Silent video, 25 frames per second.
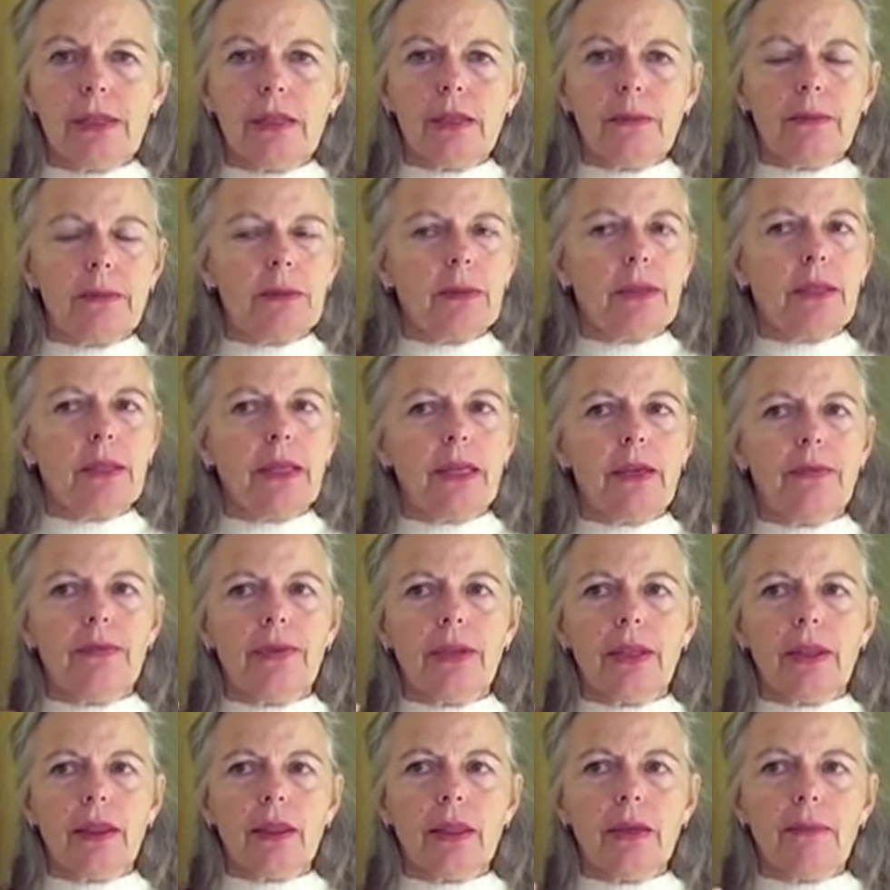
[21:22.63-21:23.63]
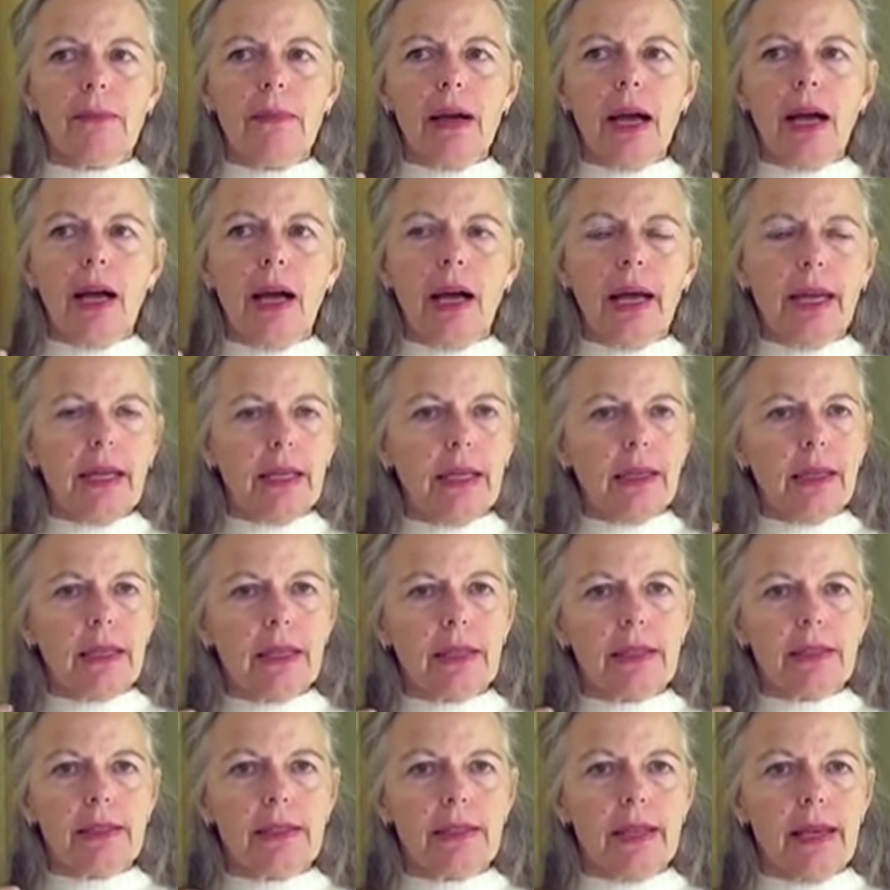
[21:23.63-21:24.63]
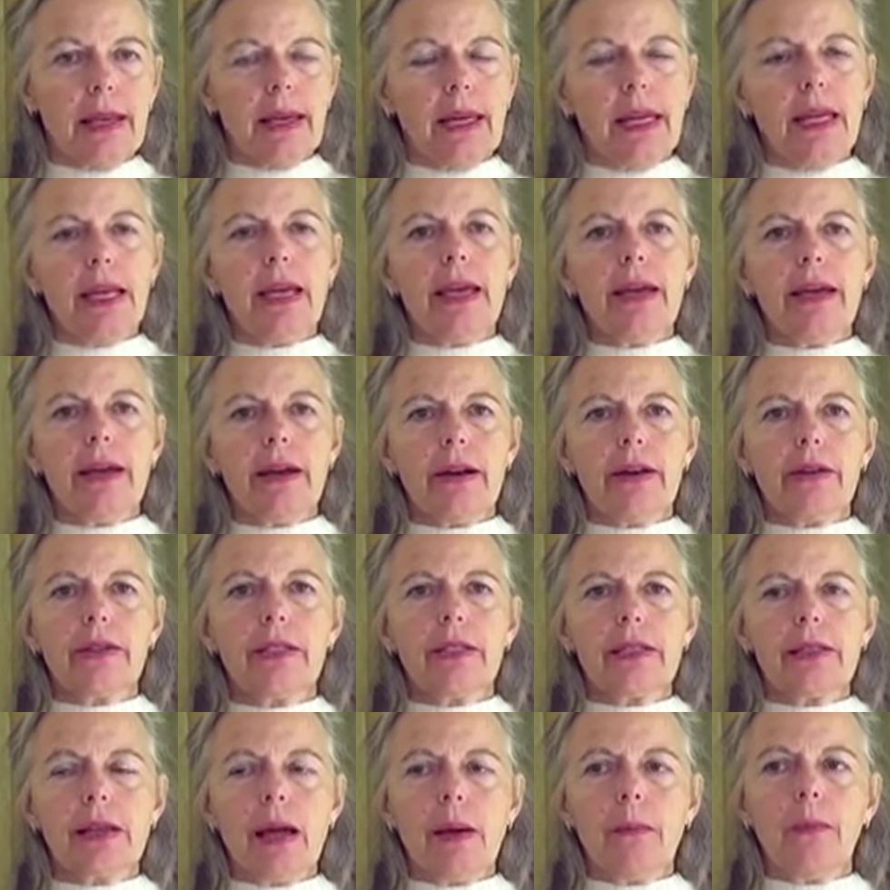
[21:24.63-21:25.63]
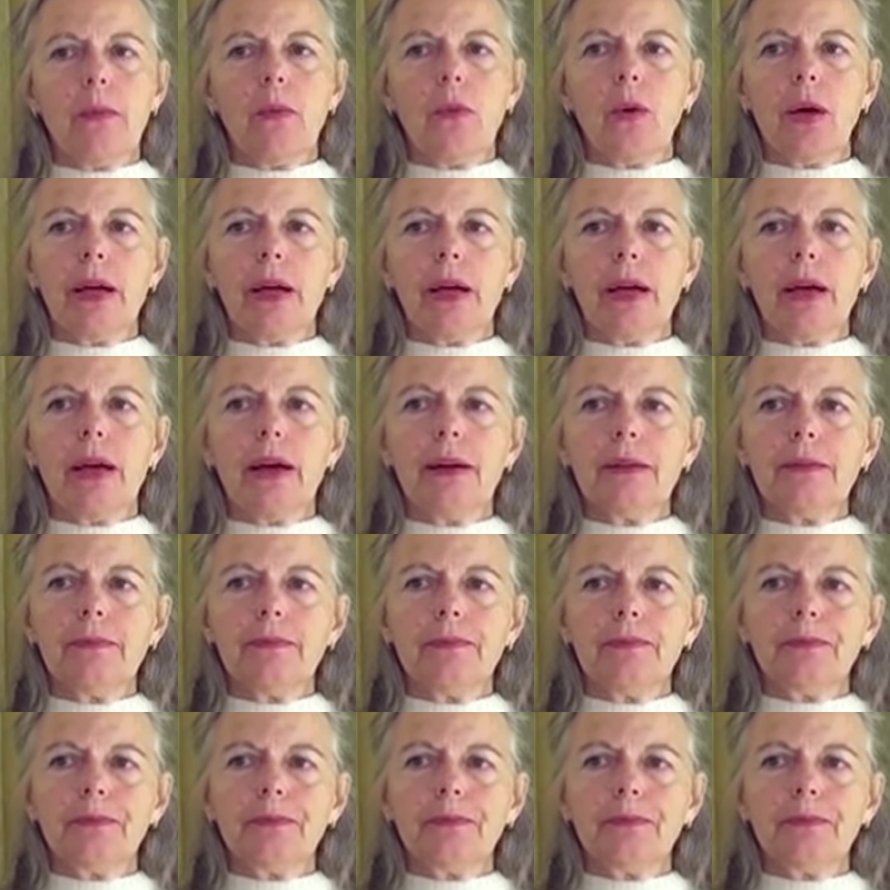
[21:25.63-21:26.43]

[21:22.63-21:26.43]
to believe that the mind is in here somewhere,